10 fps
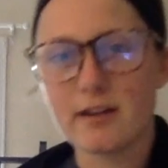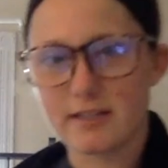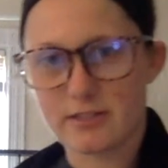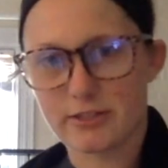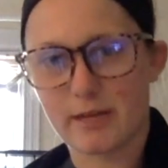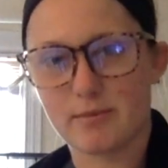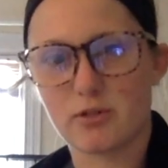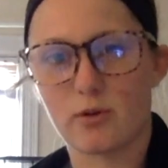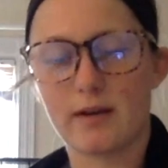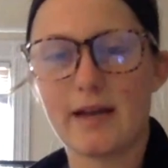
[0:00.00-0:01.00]
Instagram
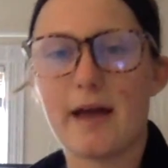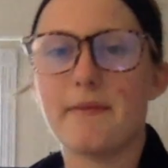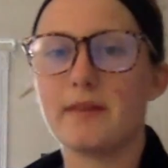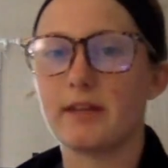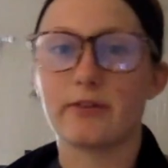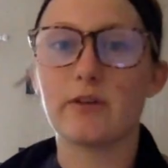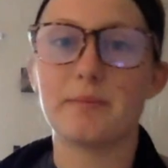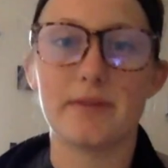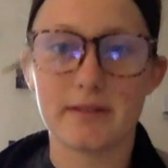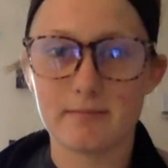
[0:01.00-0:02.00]
story, and then like
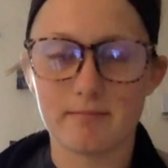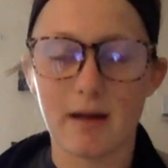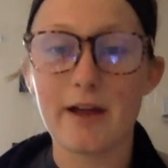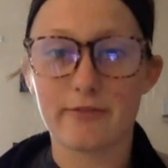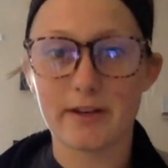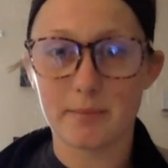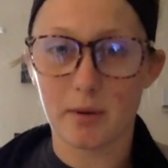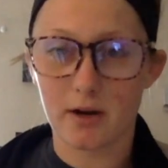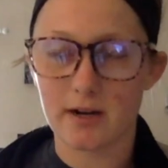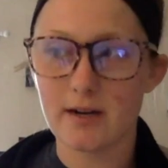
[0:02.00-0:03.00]
ripped my friend
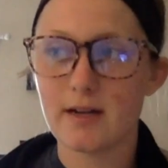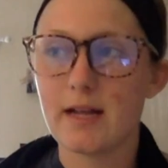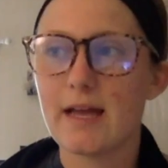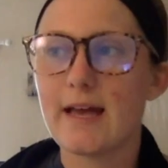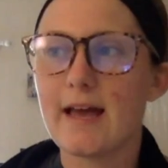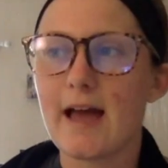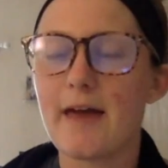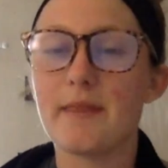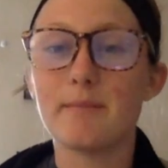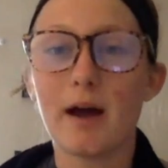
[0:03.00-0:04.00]
apart.
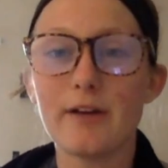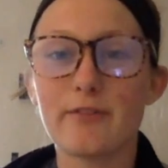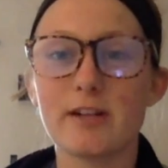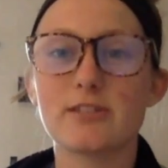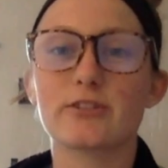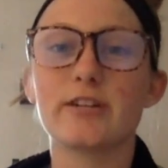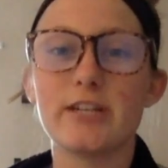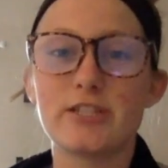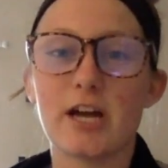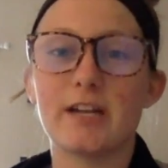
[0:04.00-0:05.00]
And then my friend
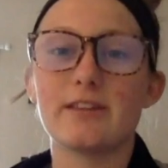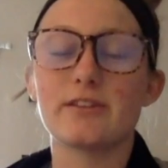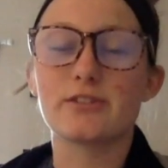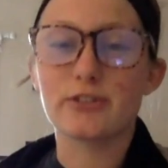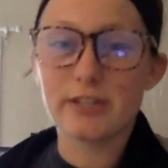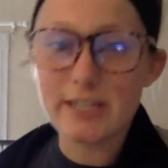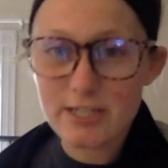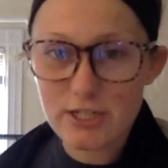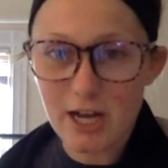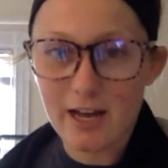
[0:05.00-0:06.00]
screenshotted the
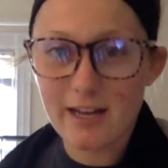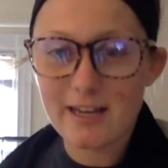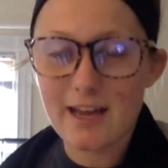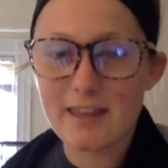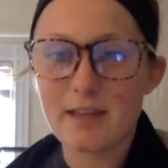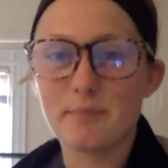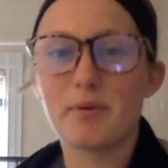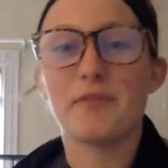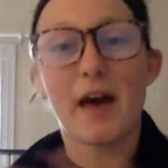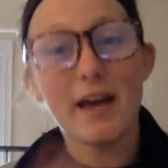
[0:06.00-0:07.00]
screenshot and then
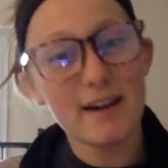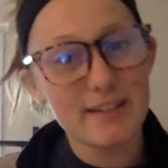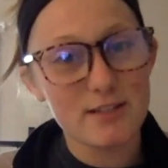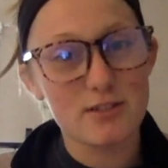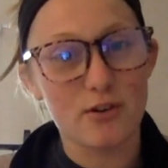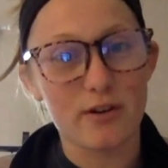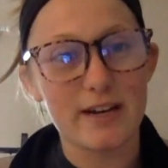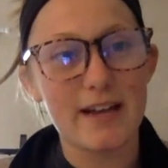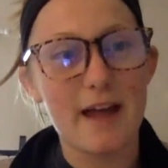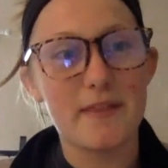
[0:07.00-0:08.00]
put that on his
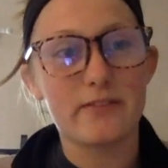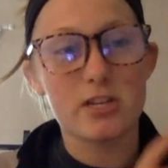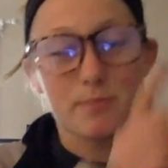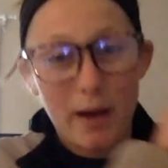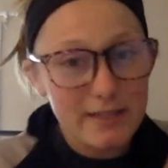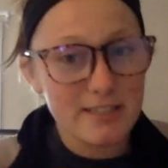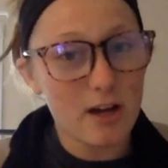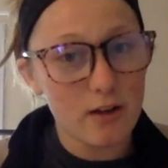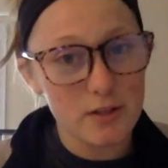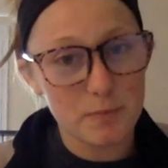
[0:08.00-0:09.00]
story and then responded to
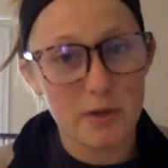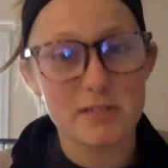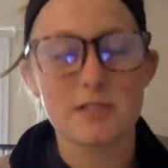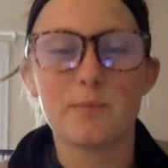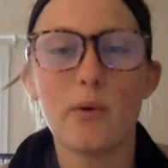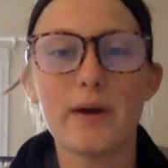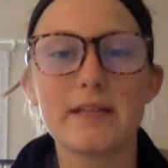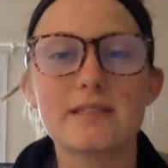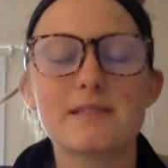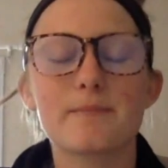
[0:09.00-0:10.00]
all this person's
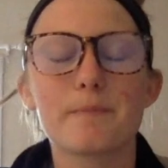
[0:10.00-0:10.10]
points.